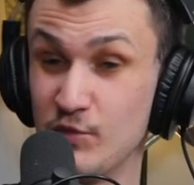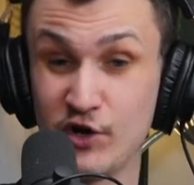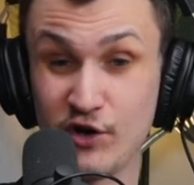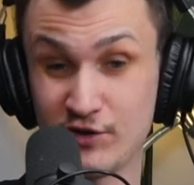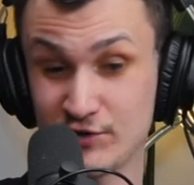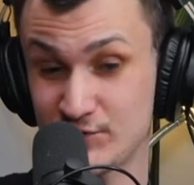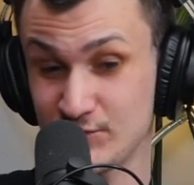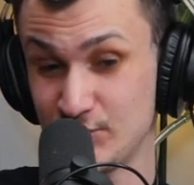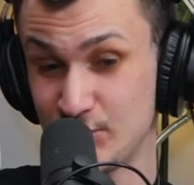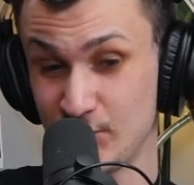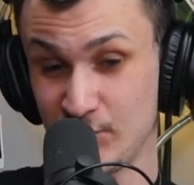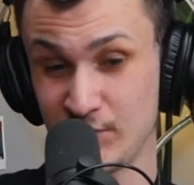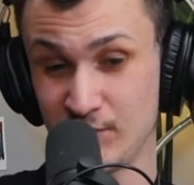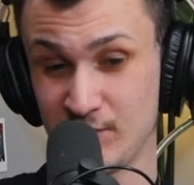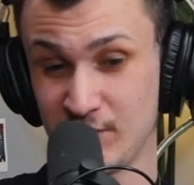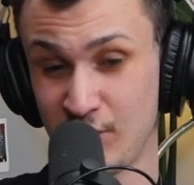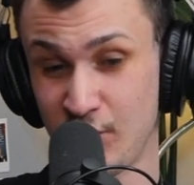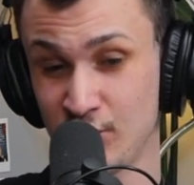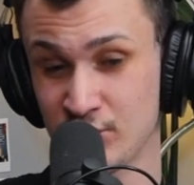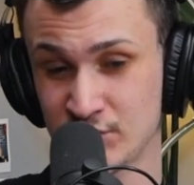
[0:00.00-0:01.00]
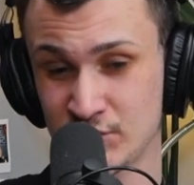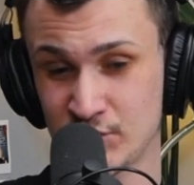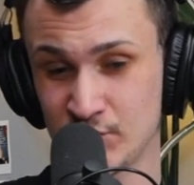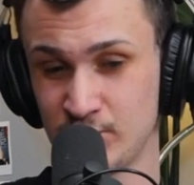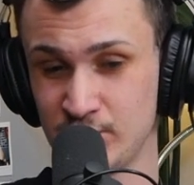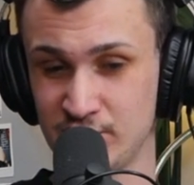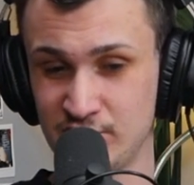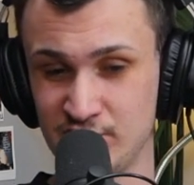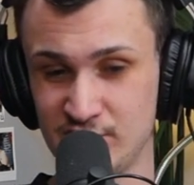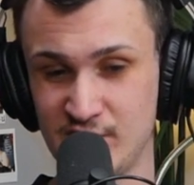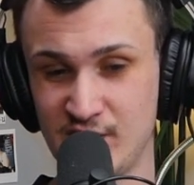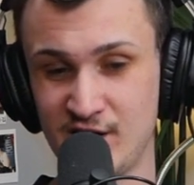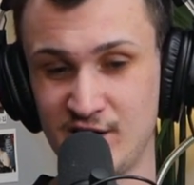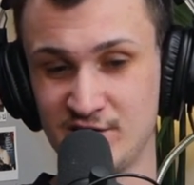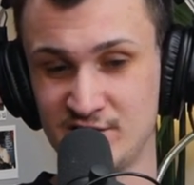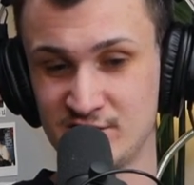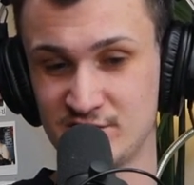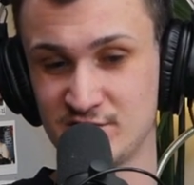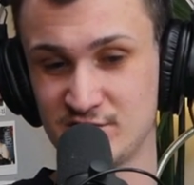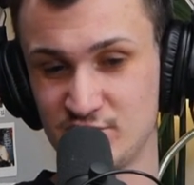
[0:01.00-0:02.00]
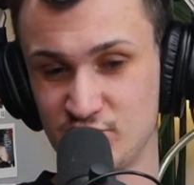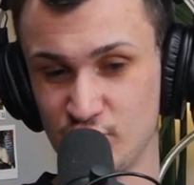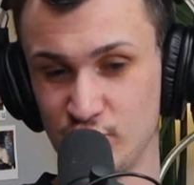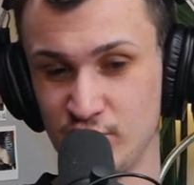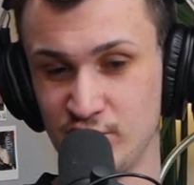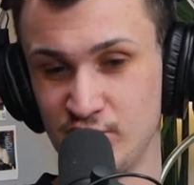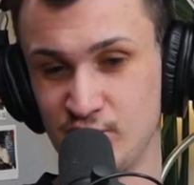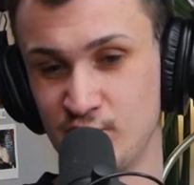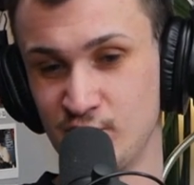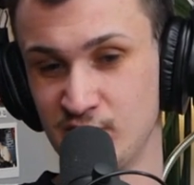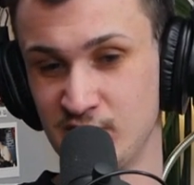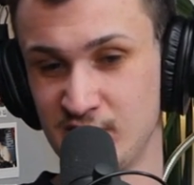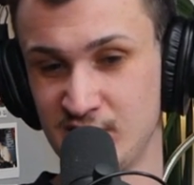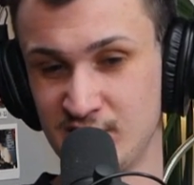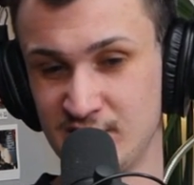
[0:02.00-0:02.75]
But also doing an art show with your dad is really cool. I